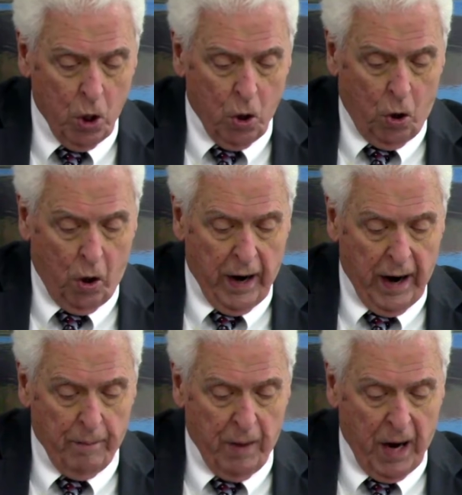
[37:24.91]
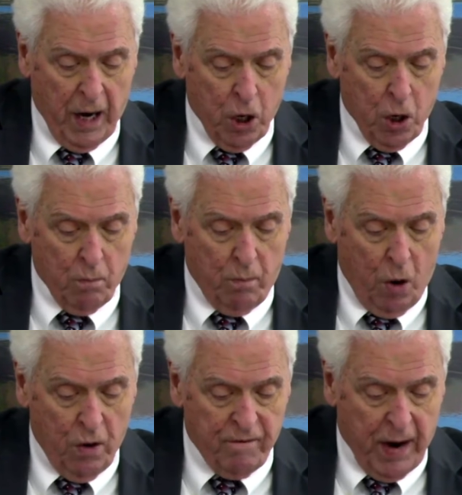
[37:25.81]
Or am I
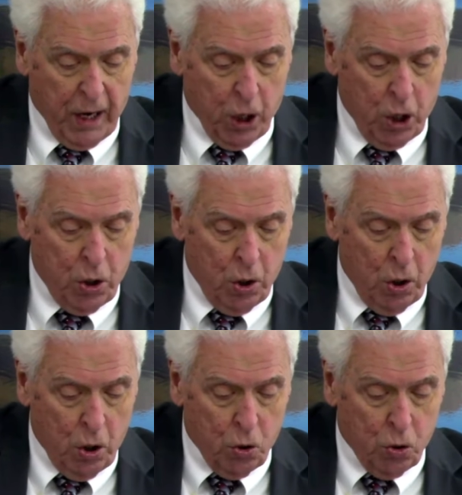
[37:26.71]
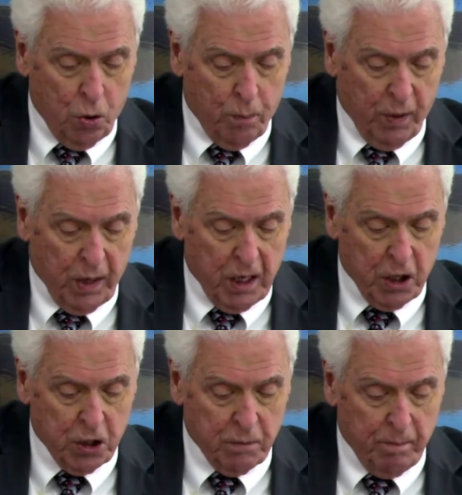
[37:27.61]
motivated to
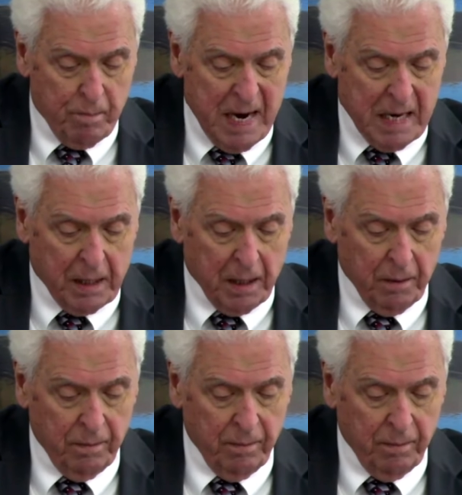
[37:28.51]
please men?